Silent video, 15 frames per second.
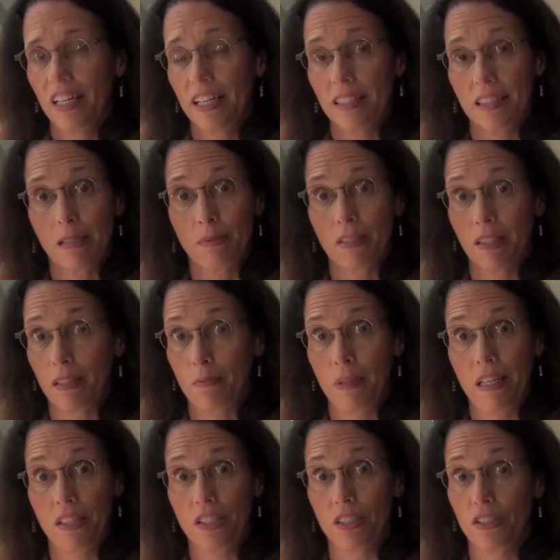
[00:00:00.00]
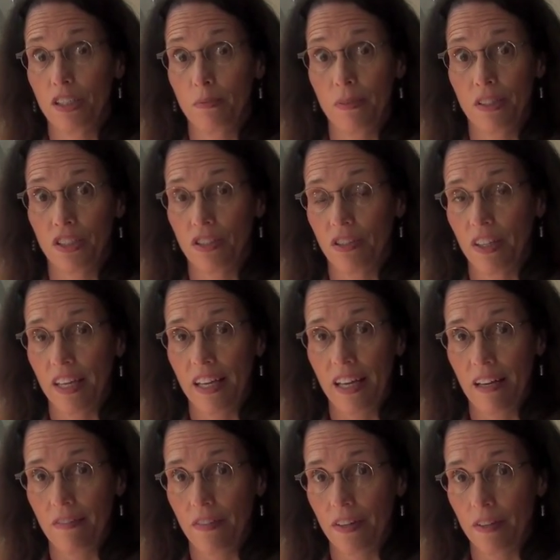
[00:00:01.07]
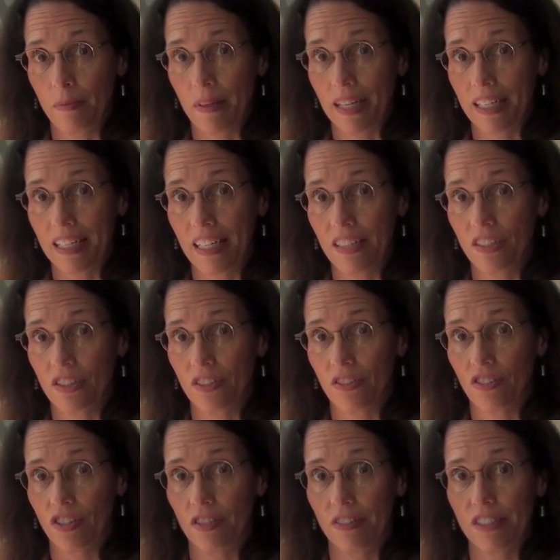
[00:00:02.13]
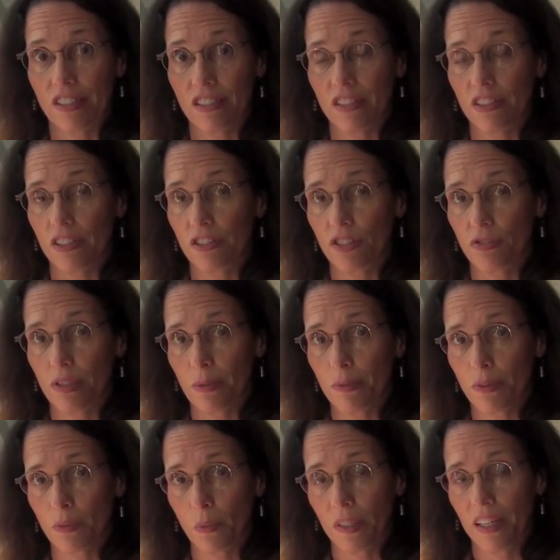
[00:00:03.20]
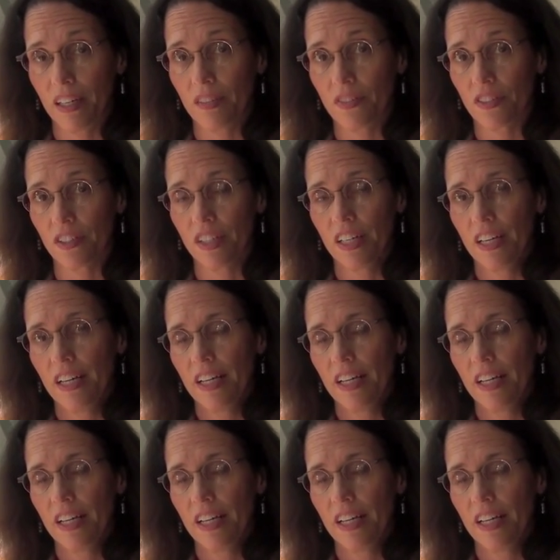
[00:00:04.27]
It's up to the patient to to be sure they have their medications, their insulin, their strips, whatever.